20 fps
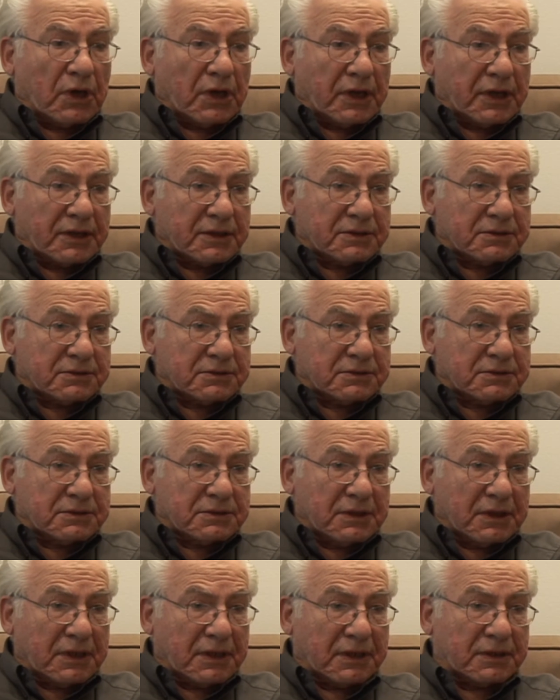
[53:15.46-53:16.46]
and,
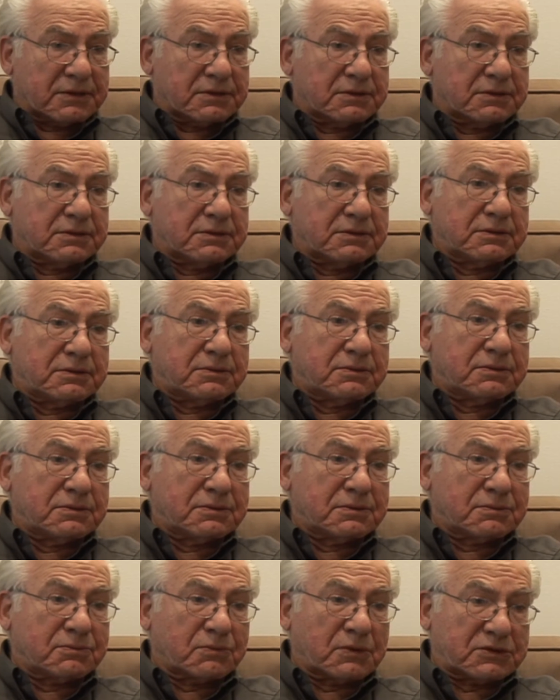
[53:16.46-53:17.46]
and
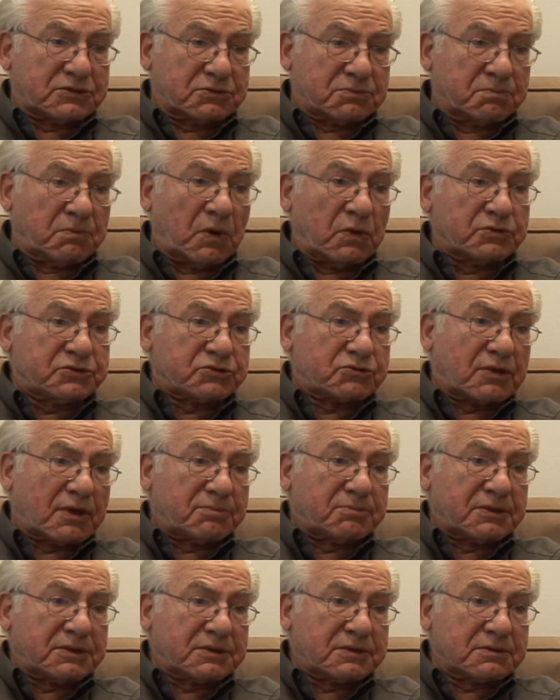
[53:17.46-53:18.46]
what's most
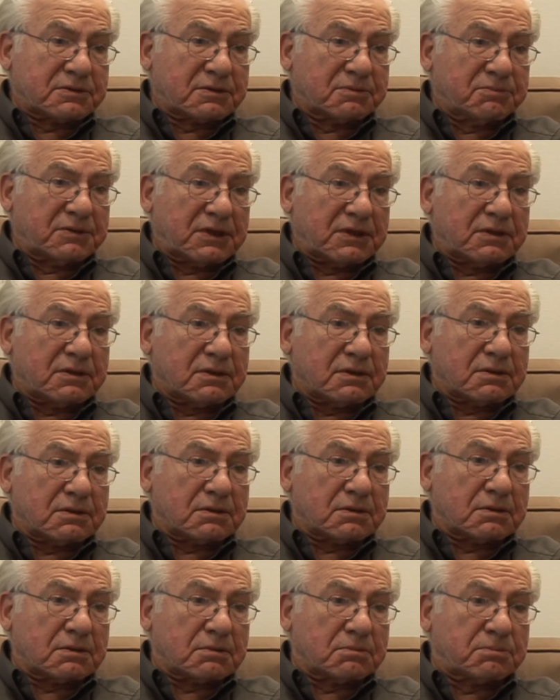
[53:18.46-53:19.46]
troubling to me
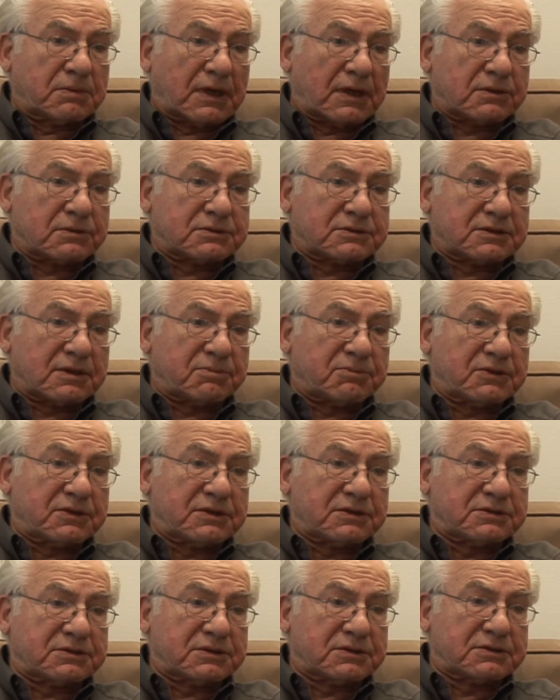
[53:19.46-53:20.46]
about some of
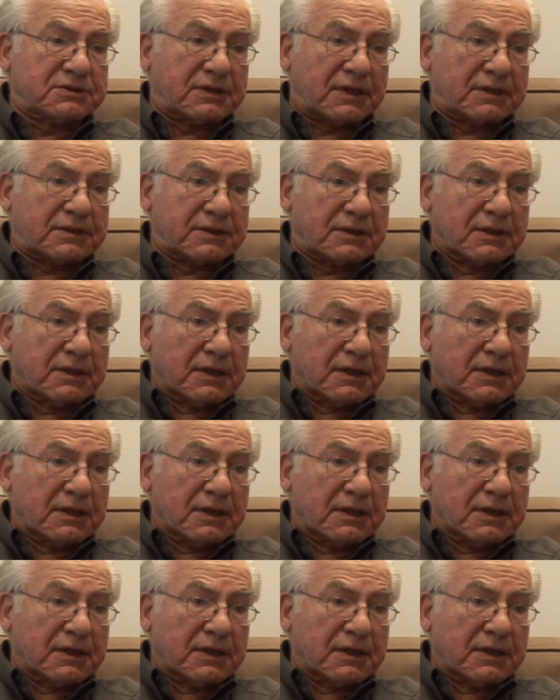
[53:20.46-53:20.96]
this is that